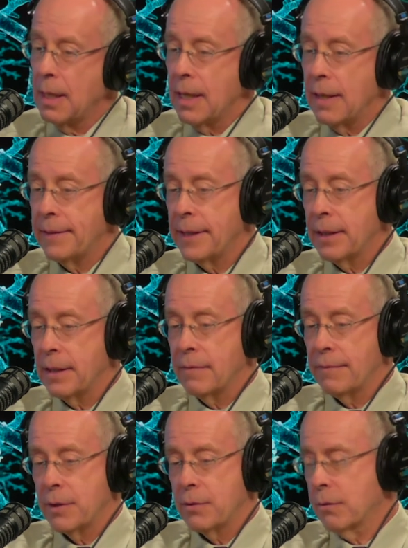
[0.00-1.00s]
And then
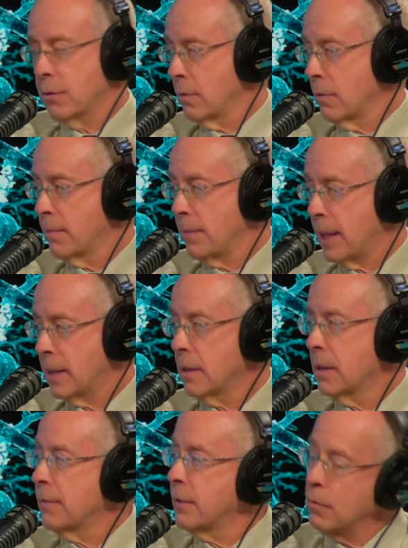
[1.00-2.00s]
individuals mm-hmm. who are
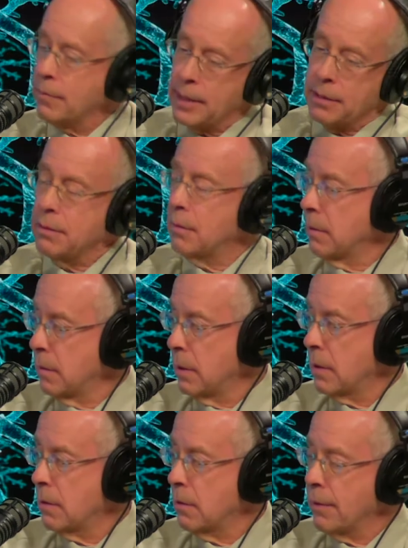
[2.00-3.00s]
positive and who met certain
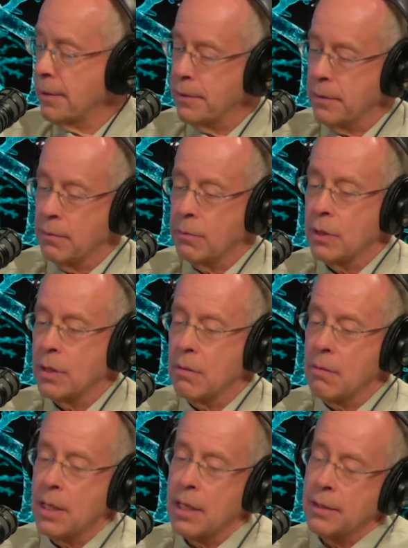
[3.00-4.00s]
clinical criteria would go
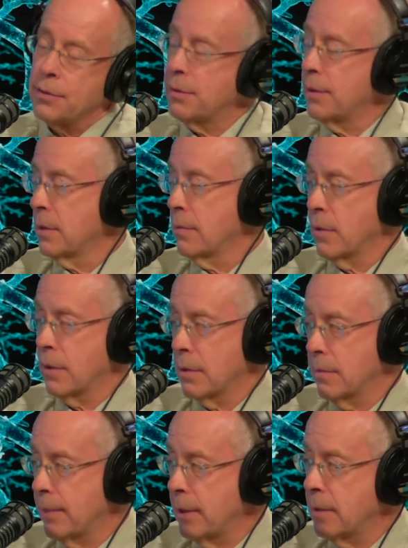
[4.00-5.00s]
on to these more
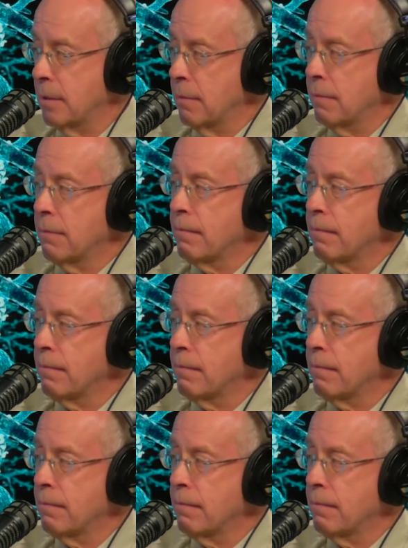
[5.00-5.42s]
expensive